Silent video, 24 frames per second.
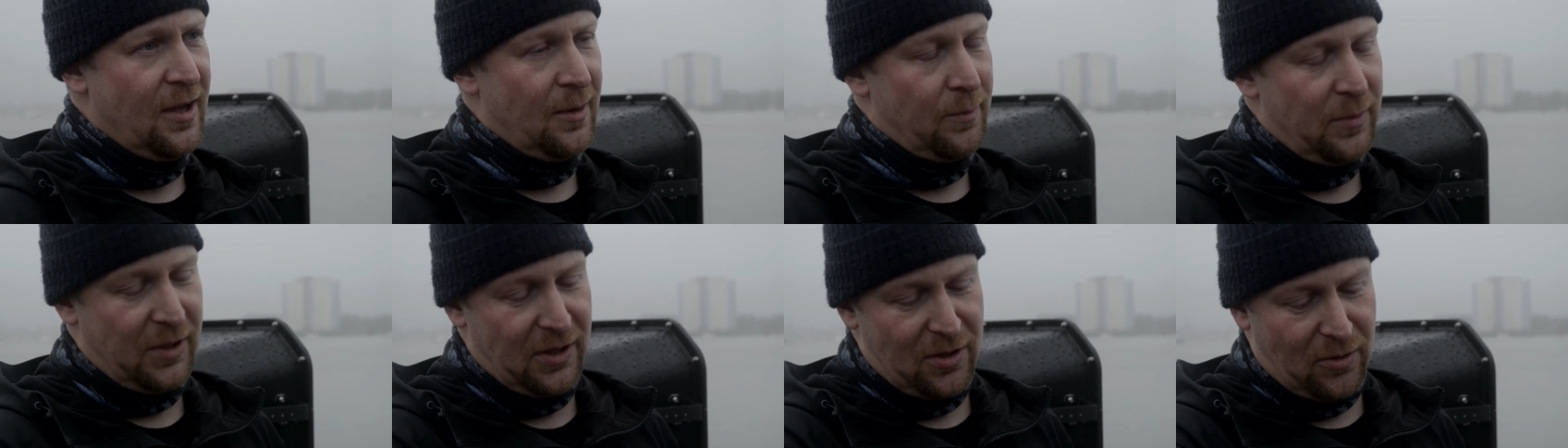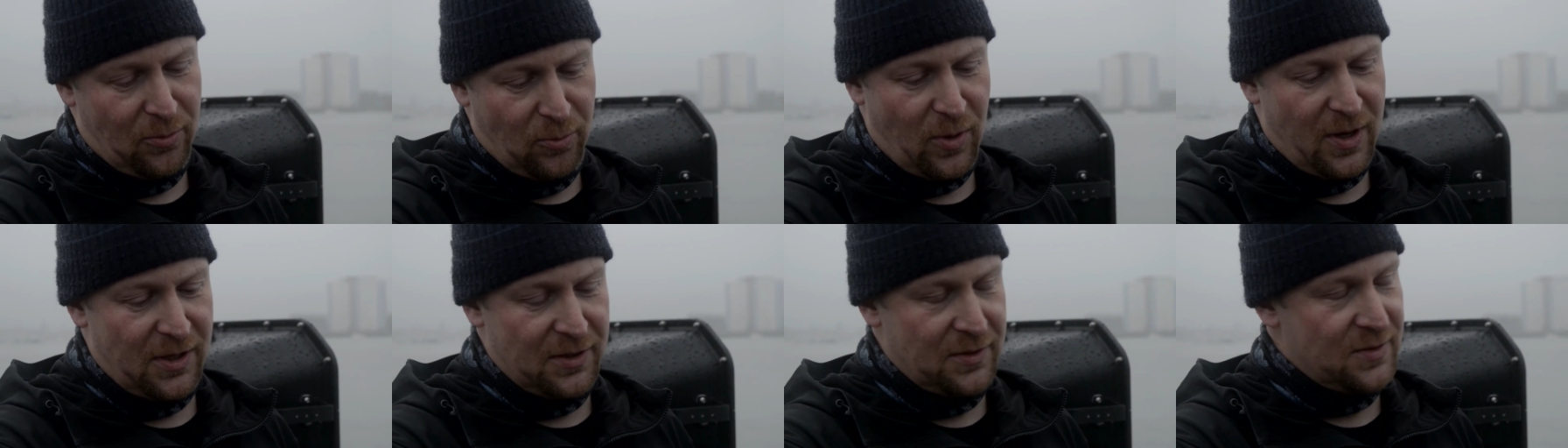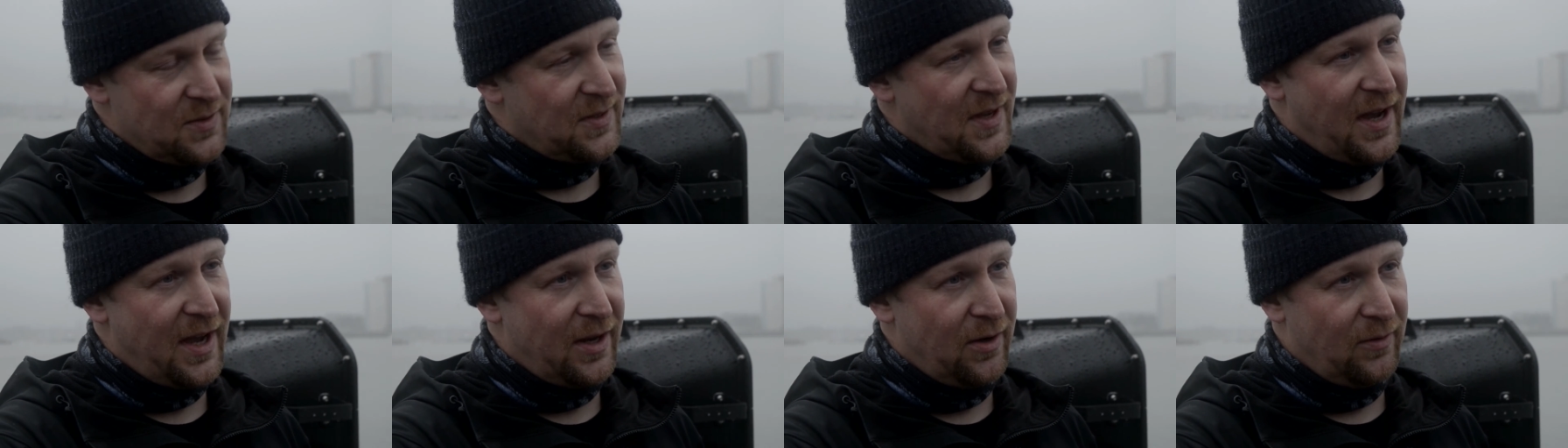being on one
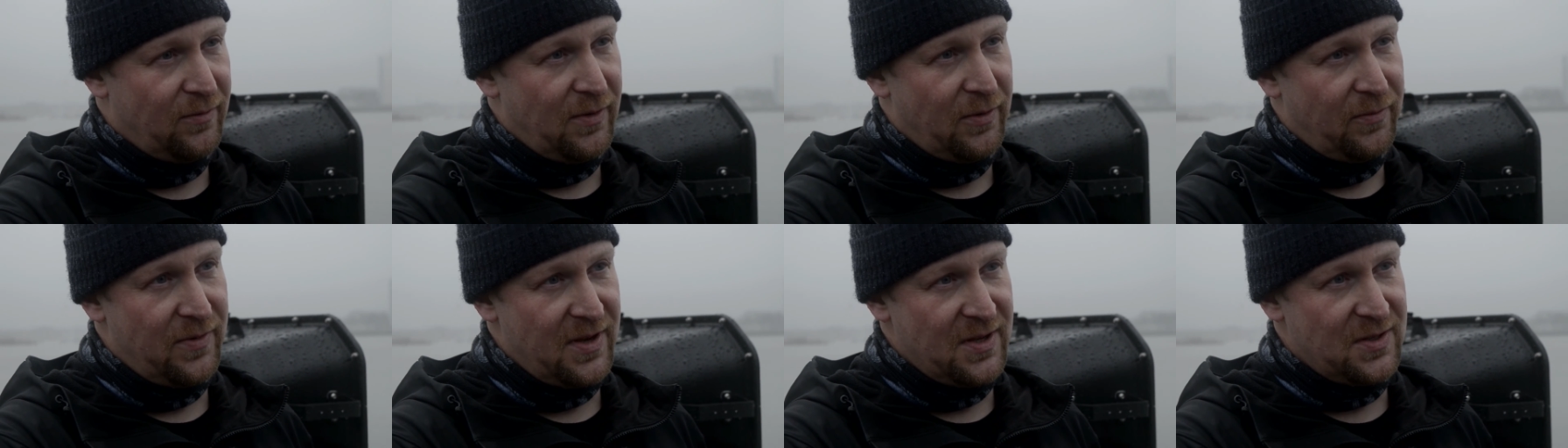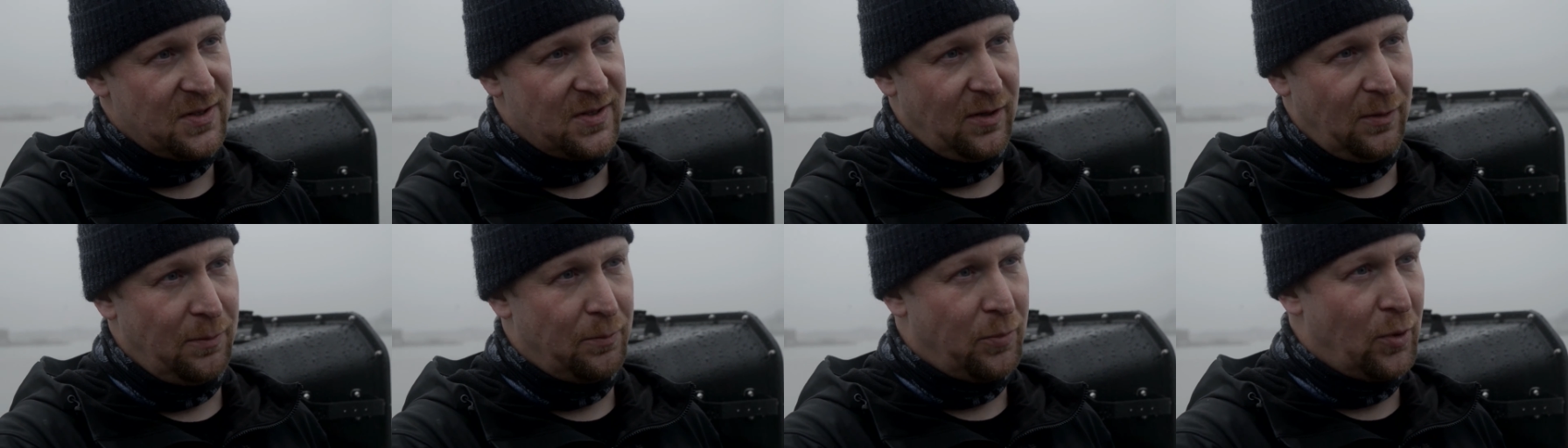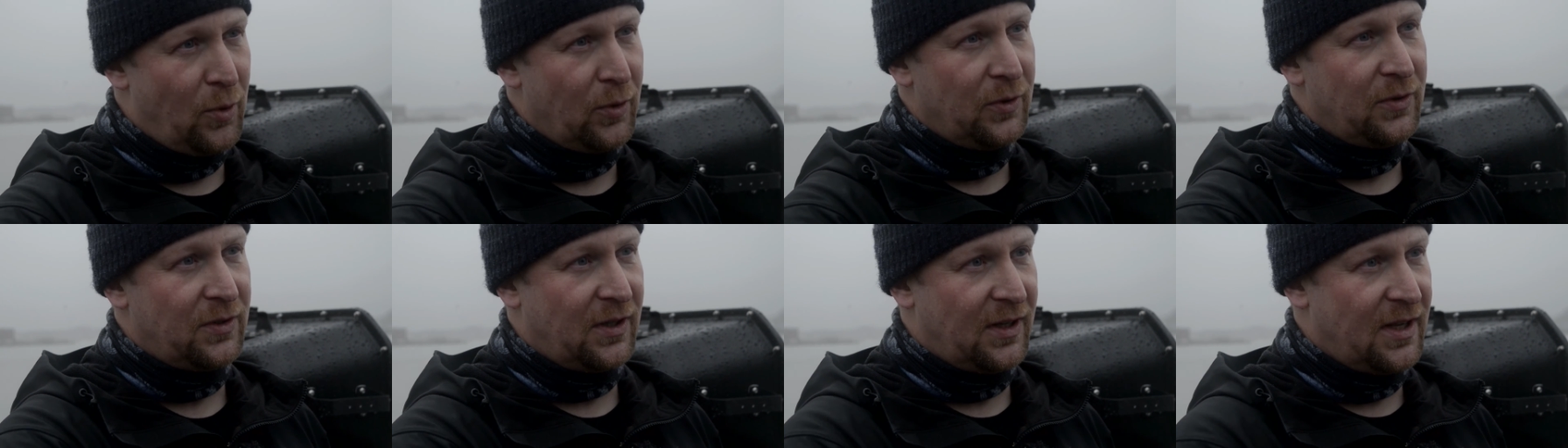side of a vessel
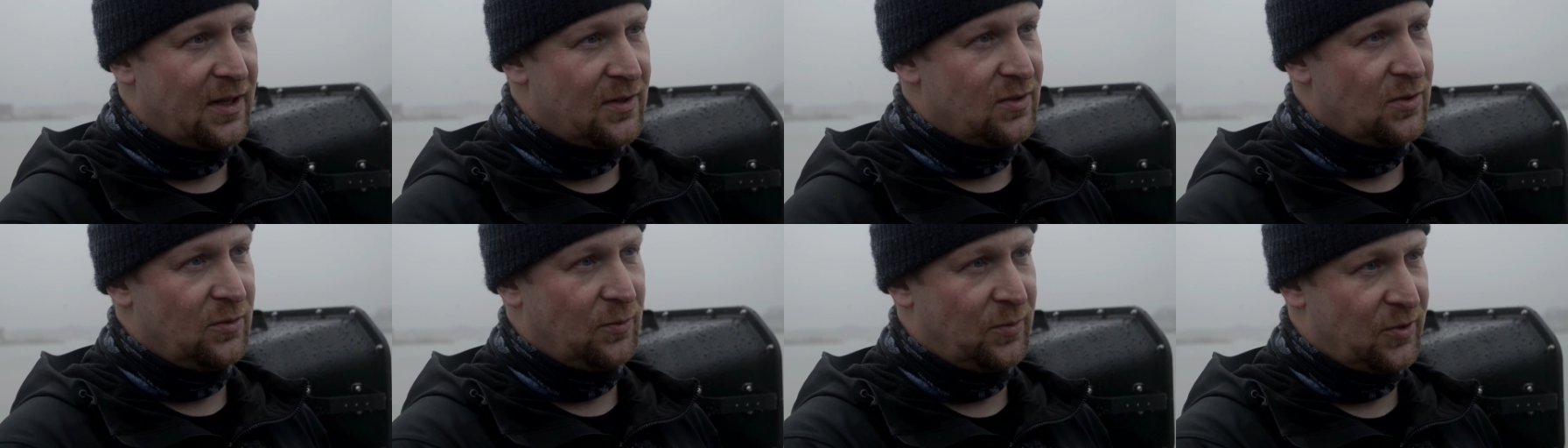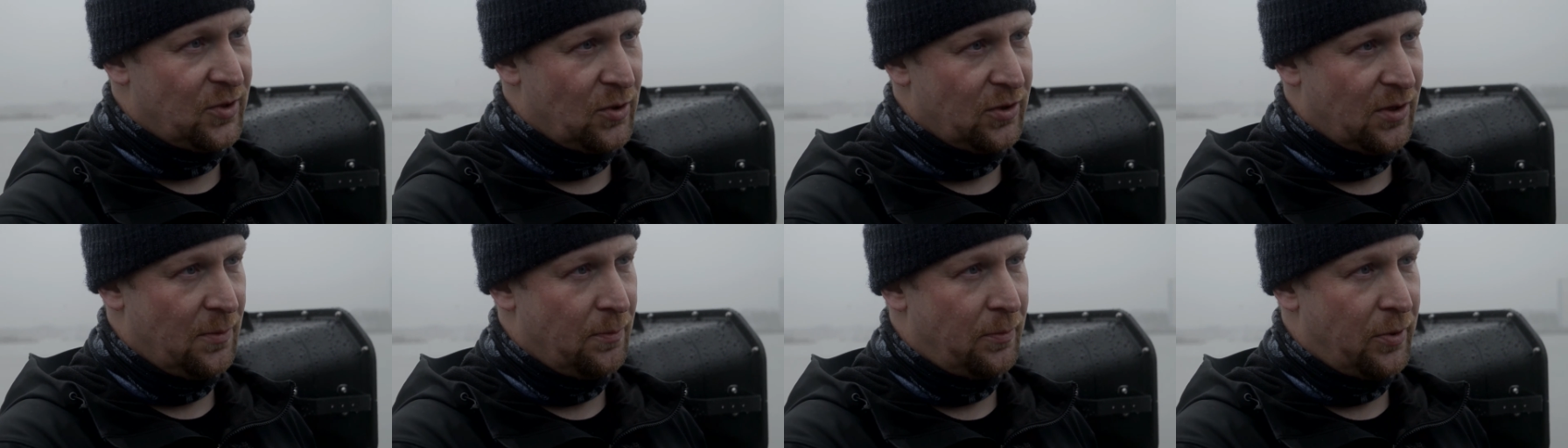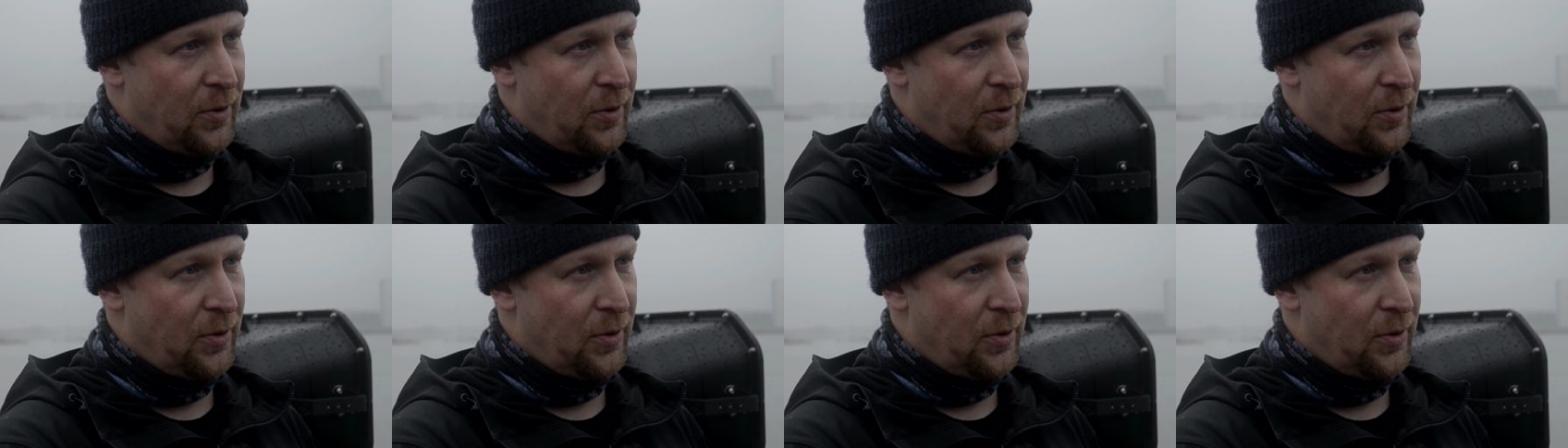pointing at some certain